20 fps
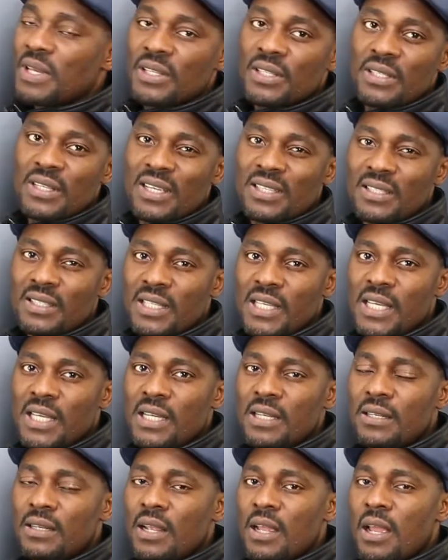is
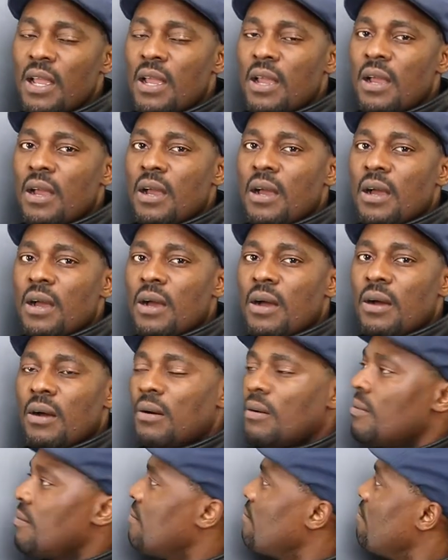16,
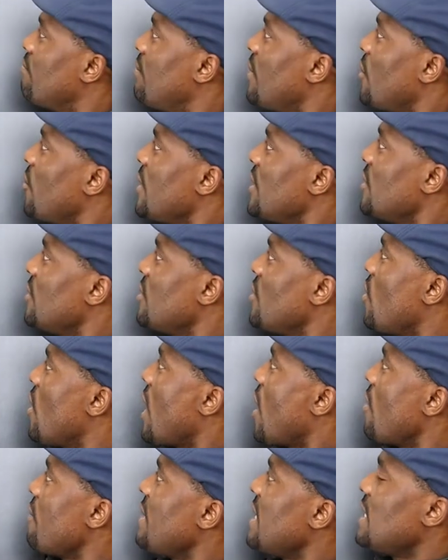but we don't know
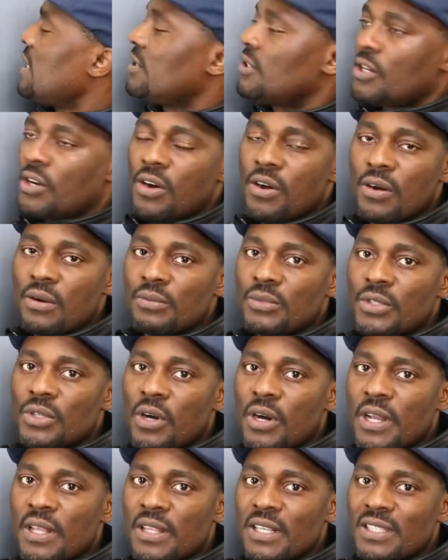how many terms
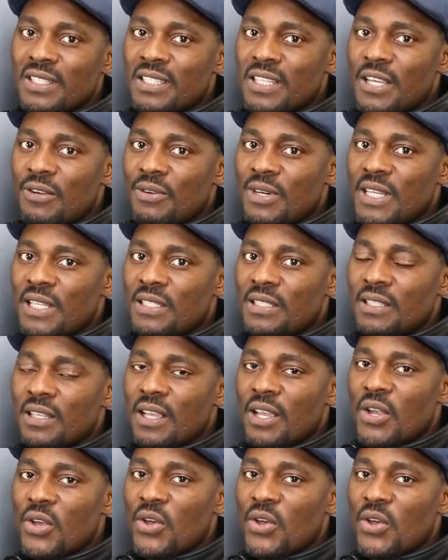are in the series